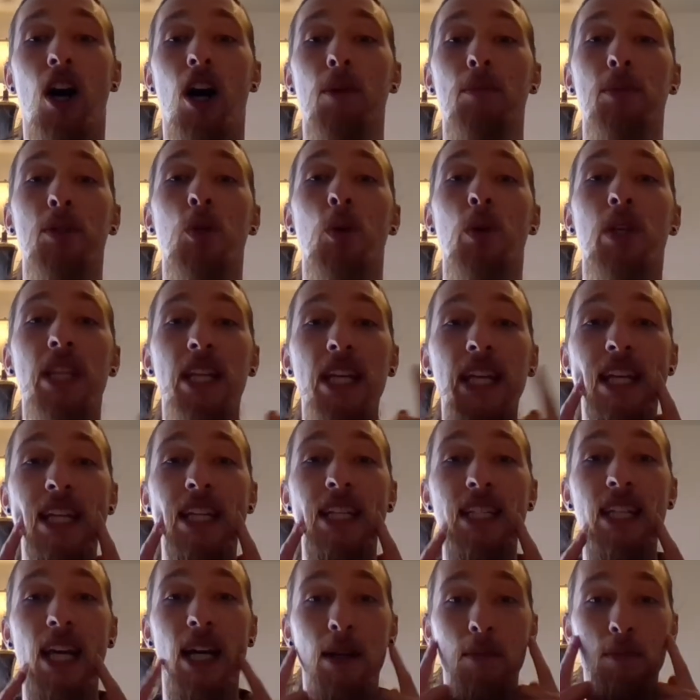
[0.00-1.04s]
Between the
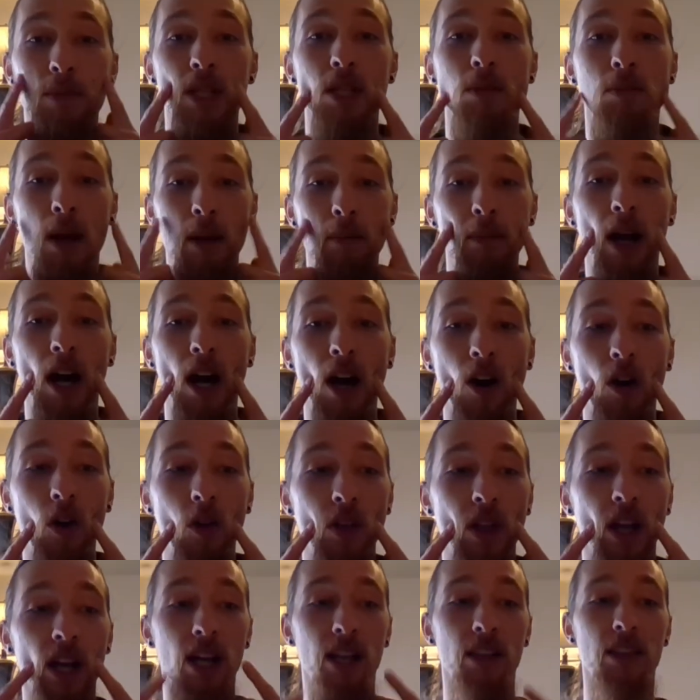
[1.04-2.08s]
enzymes in my mouth,